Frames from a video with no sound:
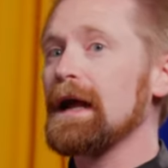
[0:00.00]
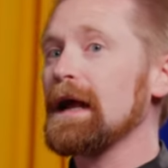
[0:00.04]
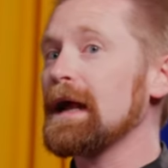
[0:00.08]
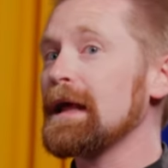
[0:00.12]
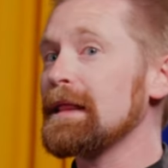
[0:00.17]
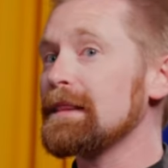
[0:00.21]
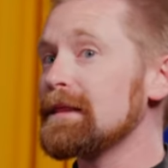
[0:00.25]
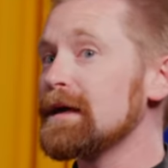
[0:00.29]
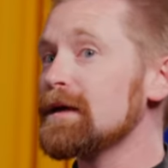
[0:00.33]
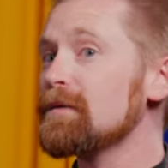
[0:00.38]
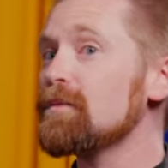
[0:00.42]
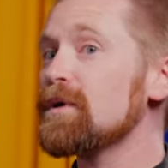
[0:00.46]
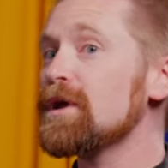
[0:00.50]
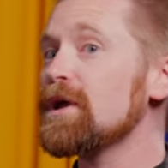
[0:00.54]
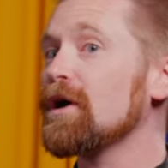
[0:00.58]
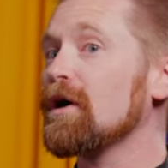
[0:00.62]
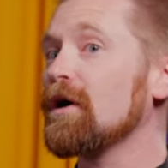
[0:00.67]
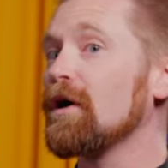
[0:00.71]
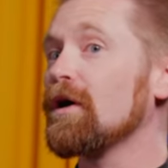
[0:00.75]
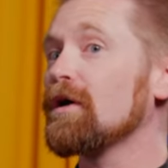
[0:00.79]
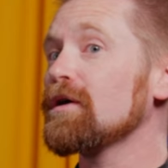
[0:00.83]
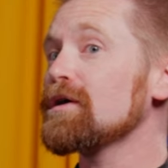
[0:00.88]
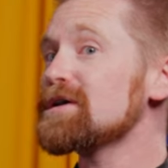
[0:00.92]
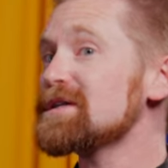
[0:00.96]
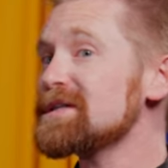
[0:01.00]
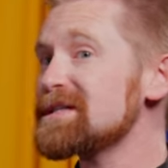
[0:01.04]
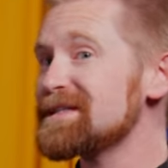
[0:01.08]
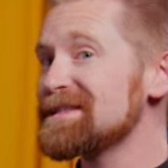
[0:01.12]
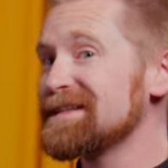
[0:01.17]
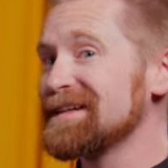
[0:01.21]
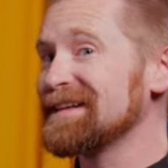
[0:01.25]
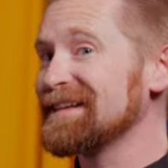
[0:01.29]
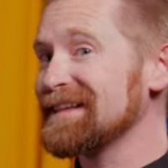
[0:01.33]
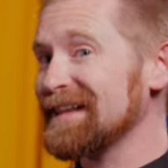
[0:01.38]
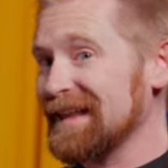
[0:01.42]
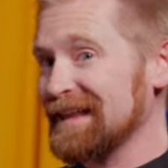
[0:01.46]
And then we are
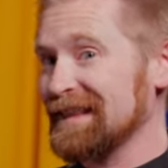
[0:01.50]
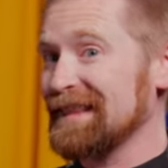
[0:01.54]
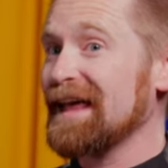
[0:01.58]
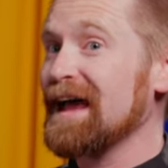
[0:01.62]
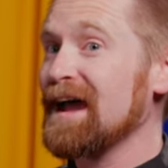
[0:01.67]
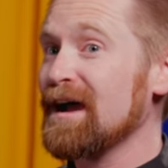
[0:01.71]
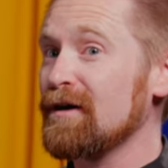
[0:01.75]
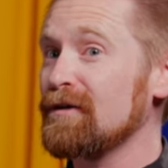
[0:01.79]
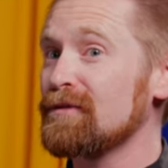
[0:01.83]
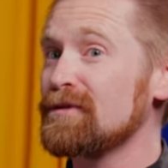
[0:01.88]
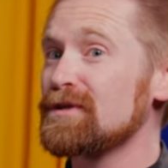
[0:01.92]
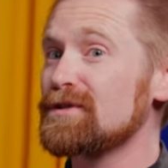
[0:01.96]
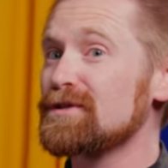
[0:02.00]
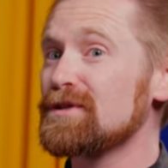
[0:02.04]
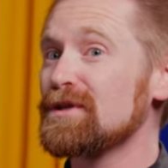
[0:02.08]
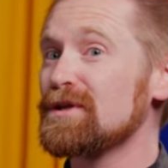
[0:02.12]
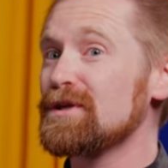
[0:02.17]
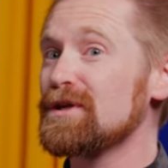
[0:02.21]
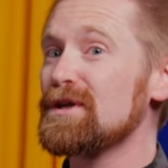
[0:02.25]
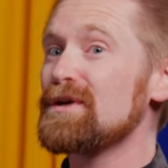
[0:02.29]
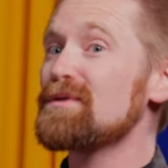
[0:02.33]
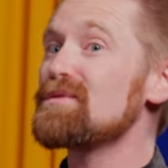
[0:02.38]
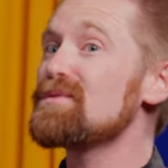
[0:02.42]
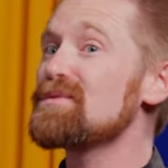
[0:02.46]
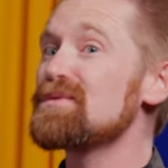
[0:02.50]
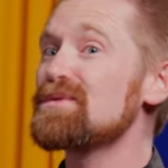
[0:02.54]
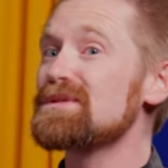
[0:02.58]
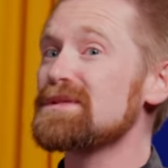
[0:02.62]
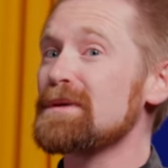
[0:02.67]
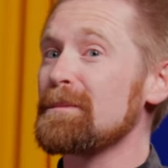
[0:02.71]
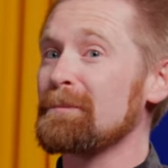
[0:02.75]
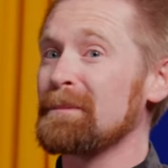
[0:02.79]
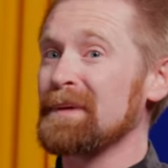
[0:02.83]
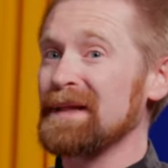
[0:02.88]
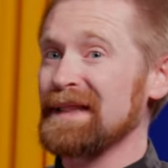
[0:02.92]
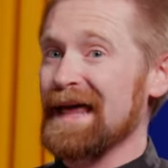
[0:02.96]
still allowed to use
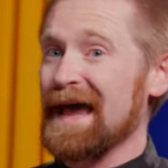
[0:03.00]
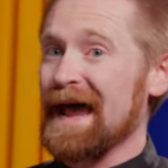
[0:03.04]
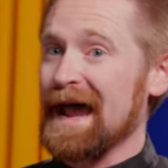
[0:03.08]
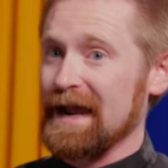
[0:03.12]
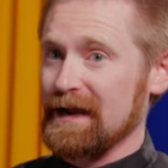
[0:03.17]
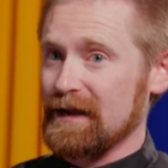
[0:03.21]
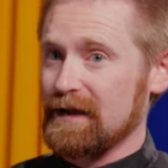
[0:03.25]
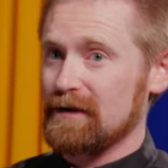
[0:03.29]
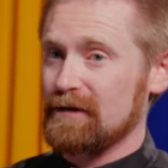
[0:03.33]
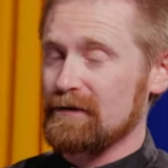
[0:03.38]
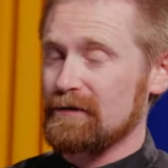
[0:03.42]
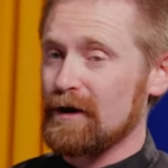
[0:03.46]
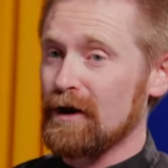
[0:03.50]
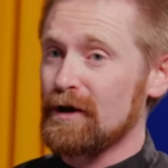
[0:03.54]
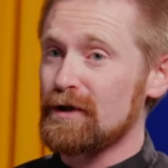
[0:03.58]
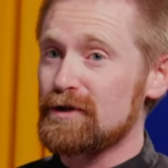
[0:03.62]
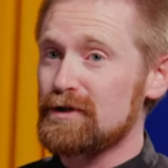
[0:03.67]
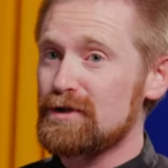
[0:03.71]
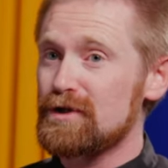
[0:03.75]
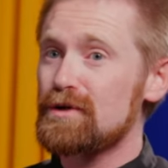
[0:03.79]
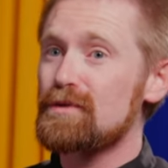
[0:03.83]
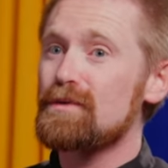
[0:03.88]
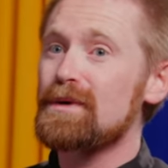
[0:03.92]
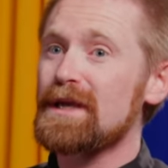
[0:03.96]
black on two